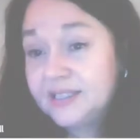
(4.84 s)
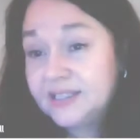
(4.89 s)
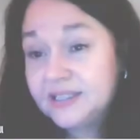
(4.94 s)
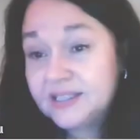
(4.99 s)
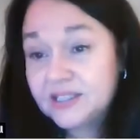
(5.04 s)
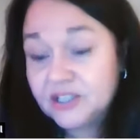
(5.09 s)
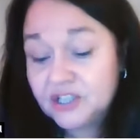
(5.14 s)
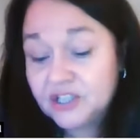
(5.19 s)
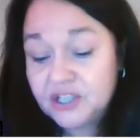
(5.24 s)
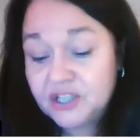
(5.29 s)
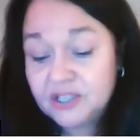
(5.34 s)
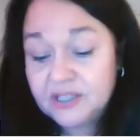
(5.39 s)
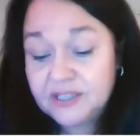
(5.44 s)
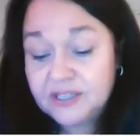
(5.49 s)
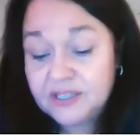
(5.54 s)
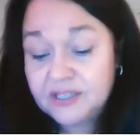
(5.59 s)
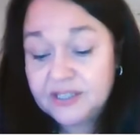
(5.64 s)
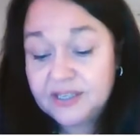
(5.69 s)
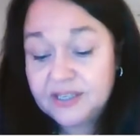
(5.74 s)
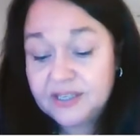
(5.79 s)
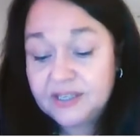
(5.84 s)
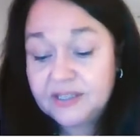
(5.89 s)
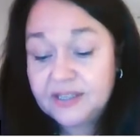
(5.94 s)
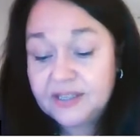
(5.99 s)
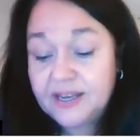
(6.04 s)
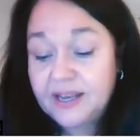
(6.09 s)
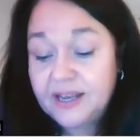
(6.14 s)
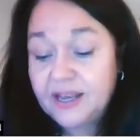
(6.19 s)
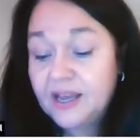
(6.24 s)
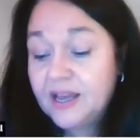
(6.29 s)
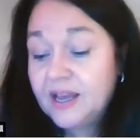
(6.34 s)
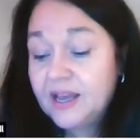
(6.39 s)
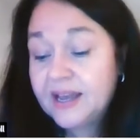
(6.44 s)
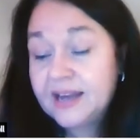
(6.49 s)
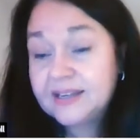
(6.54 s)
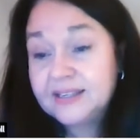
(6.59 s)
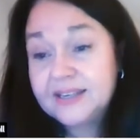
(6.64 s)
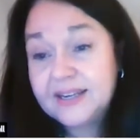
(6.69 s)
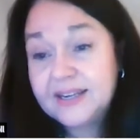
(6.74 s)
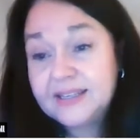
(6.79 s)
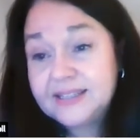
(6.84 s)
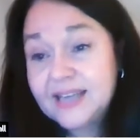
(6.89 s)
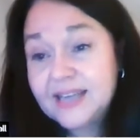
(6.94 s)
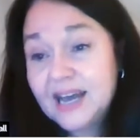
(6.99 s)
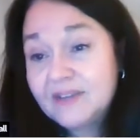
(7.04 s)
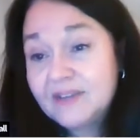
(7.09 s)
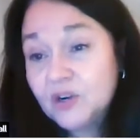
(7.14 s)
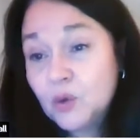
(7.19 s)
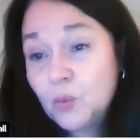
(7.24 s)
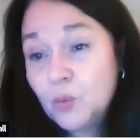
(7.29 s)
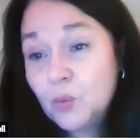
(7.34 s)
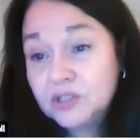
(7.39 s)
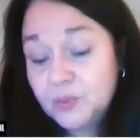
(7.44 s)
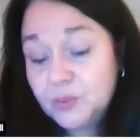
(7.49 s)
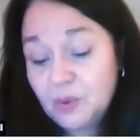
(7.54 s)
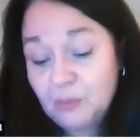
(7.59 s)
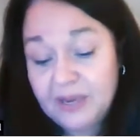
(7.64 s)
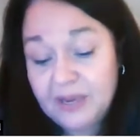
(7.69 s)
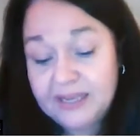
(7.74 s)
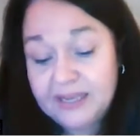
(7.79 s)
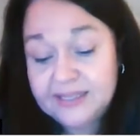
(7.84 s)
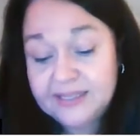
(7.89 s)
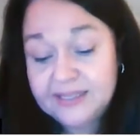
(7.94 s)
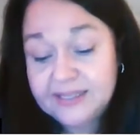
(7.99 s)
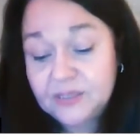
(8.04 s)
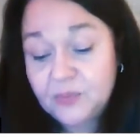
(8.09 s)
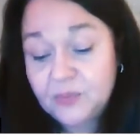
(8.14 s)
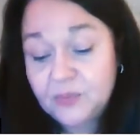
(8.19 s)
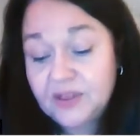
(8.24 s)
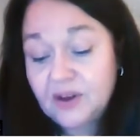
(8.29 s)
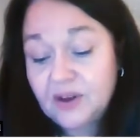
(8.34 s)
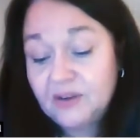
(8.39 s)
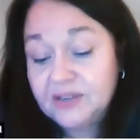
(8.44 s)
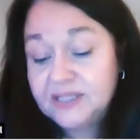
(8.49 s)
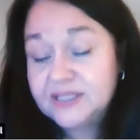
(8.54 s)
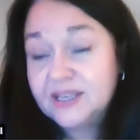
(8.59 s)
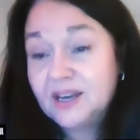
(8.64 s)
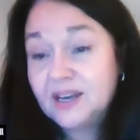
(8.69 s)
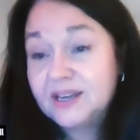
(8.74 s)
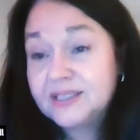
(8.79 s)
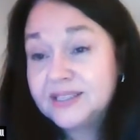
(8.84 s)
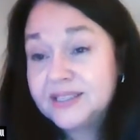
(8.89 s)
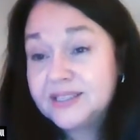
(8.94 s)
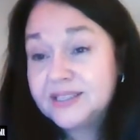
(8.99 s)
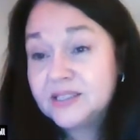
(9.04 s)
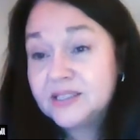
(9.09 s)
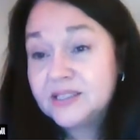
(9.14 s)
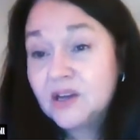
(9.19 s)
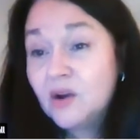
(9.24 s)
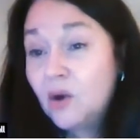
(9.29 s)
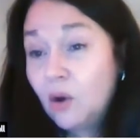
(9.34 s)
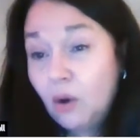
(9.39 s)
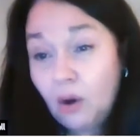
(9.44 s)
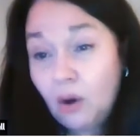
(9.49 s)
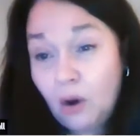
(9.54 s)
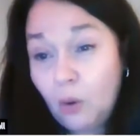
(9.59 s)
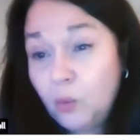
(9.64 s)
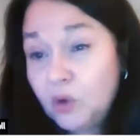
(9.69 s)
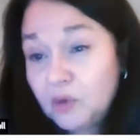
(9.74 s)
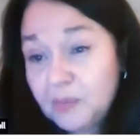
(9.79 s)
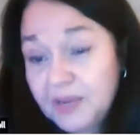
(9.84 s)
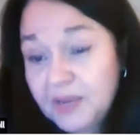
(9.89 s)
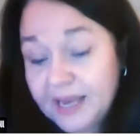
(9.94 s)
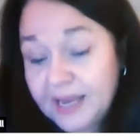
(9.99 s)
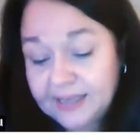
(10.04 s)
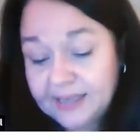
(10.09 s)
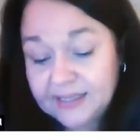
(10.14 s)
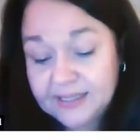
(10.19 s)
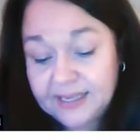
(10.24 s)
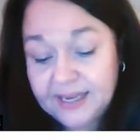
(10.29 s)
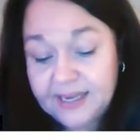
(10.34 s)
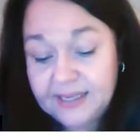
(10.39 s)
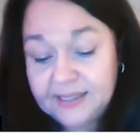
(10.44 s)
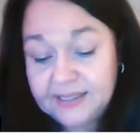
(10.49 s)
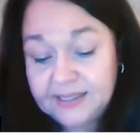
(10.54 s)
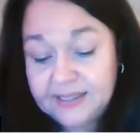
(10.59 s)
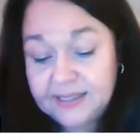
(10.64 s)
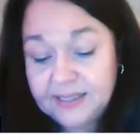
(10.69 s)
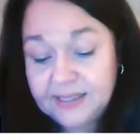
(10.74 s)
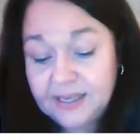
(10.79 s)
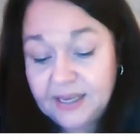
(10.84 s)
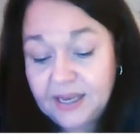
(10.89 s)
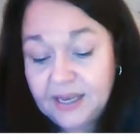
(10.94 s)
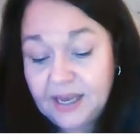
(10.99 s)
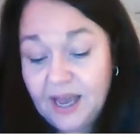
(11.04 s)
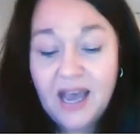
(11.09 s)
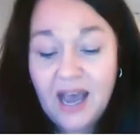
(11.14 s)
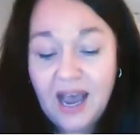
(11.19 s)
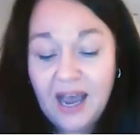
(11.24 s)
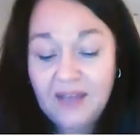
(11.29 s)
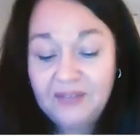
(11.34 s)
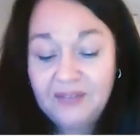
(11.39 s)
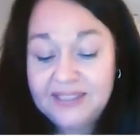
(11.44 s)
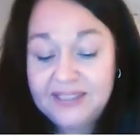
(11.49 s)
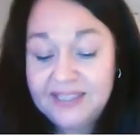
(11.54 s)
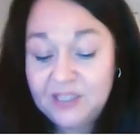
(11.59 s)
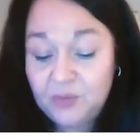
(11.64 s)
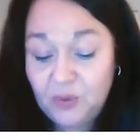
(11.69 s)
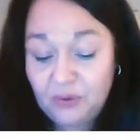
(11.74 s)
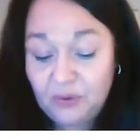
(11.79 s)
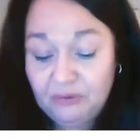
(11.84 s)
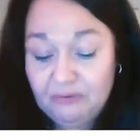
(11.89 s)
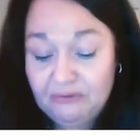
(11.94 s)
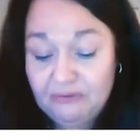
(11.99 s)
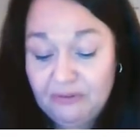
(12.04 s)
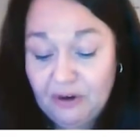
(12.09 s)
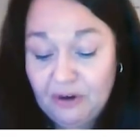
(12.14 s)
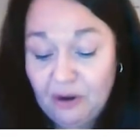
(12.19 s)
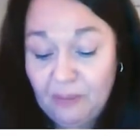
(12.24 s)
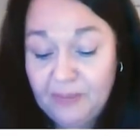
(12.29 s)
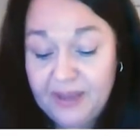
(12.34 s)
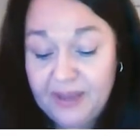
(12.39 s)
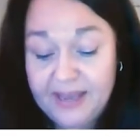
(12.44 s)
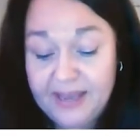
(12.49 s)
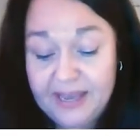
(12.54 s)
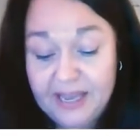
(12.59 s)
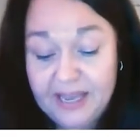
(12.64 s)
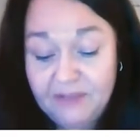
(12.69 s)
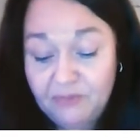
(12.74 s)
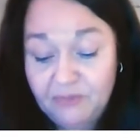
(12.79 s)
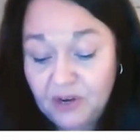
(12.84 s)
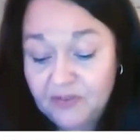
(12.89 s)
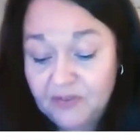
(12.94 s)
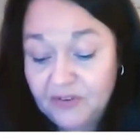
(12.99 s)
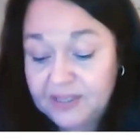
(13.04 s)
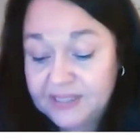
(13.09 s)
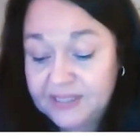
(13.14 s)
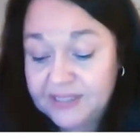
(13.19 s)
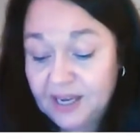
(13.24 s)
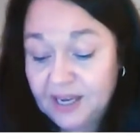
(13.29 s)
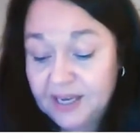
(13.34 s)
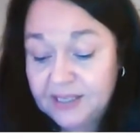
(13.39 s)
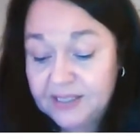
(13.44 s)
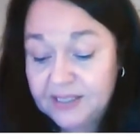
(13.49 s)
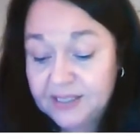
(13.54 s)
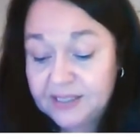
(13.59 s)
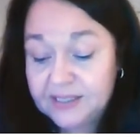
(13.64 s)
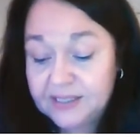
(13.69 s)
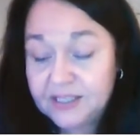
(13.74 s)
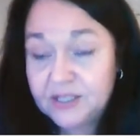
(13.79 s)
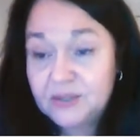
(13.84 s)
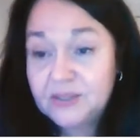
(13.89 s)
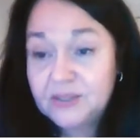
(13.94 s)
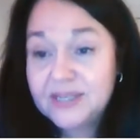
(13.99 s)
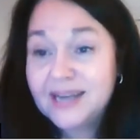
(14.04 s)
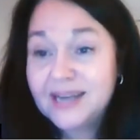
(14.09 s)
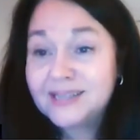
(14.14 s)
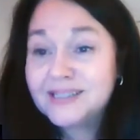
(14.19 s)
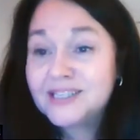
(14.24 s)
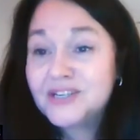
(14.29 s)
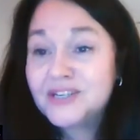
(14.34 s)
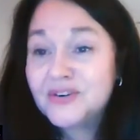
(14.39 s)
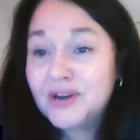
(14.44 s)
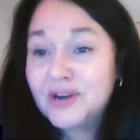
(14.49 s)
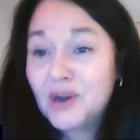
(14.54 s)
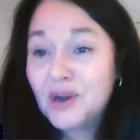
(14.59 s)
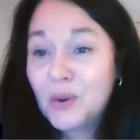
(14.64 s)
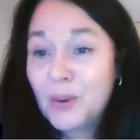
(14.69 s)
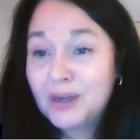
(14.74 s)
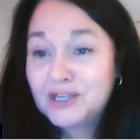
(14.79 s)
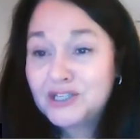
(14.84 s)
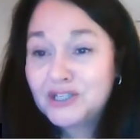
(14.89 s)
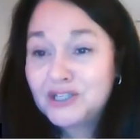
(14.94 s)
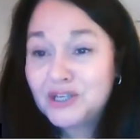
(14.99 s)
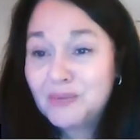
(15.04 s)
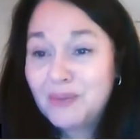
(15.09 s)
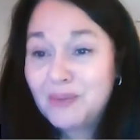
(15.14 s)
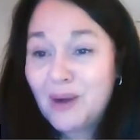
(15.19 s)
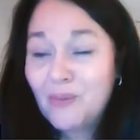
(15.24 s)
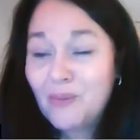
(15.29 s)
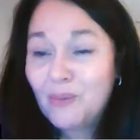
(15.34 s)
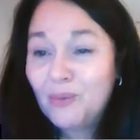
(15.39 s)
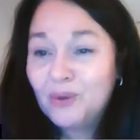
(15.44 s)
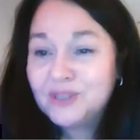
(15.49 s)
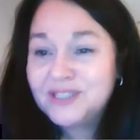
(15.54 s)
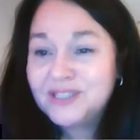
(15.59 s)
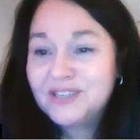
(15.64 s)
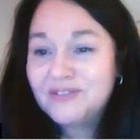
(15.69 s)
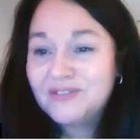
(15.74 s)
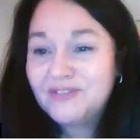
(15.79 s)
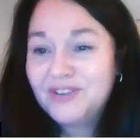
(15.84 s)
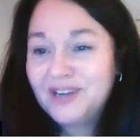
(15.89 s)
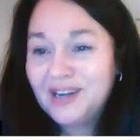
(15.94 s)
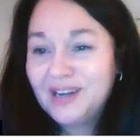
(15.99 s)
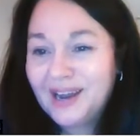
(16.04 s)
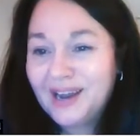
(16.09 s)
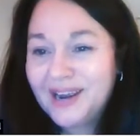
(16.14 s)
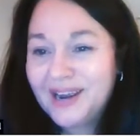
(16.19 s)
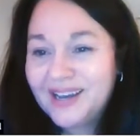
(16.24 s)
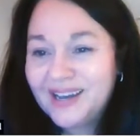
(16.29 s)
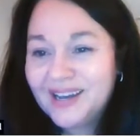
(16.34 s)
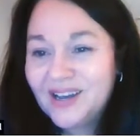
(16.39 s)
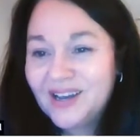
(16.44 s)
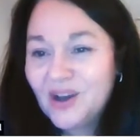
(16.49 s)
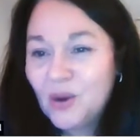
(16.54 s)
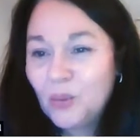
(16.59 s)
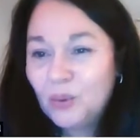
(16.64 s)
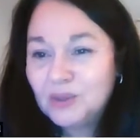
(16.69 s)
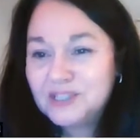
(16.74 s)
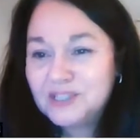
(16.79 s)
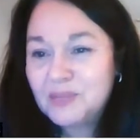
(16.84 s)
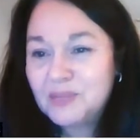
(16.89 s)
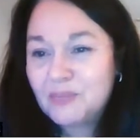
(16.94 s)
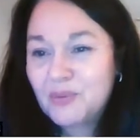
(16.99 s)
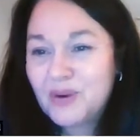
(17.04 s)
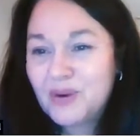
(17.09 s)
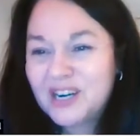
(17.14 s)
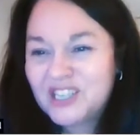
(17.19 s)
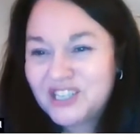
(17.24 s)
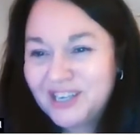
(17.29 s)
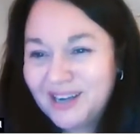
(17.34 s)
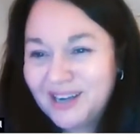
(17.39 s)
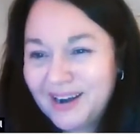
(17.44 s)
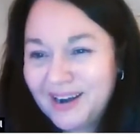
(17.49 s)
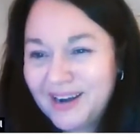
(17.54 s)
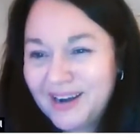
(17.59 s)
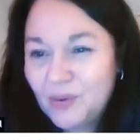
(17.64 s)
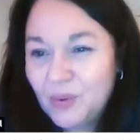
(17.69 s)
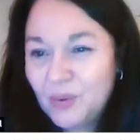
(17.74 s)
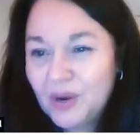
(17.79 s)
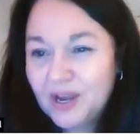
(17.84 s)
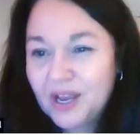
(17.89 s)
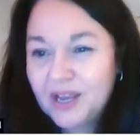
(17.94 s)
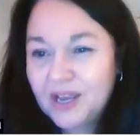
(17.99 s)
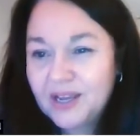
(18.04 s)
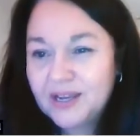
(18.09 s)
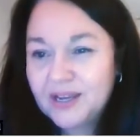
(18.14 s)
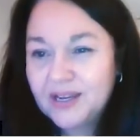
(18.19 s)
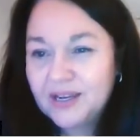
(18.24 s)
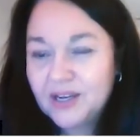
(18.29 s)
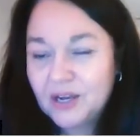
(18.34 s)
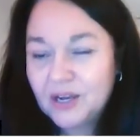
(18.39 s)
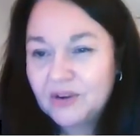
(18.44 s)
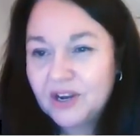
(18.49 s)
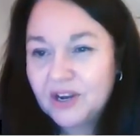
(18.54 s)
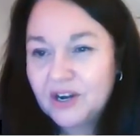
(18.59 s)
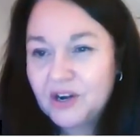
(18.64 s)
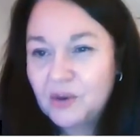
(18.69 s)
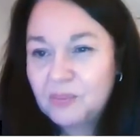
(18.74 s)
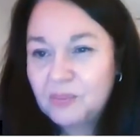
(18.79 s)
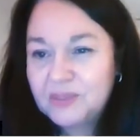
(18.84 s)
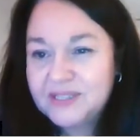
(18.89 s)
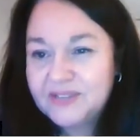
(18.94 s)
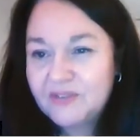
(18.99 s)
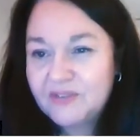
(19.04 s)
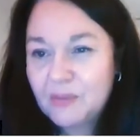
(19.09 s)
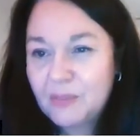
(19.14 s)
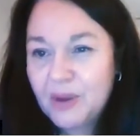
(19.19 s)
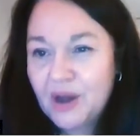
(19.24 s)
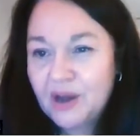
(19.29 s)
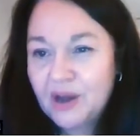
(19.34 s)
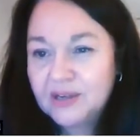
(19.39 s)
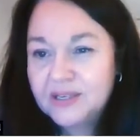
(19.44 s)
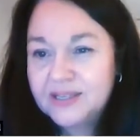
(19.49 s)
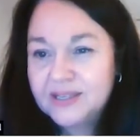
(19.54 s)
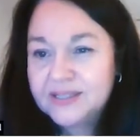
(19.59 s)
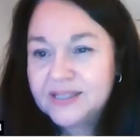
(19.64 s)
discussions that the candidates have on a one-to-one basis with our insiders or would-be candidates and this is one from eve one of our insiders who's answering a question about what's it feel like what's the pressure like working at coca-cola pacific mm-hmm. partners